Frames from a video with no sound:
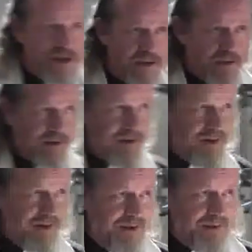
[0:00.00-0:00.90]
Chevy.
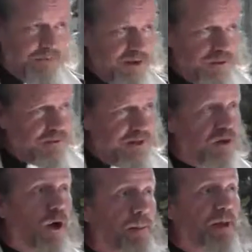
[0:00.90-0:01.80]
What he'd do is
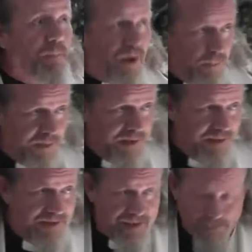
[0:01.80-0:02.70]
he'd go up in the
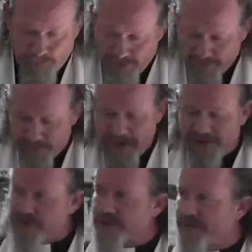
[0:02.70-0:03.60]
pulpit, he'd put his
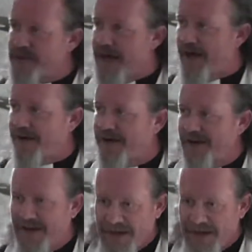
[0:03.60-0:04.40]
manuscript down,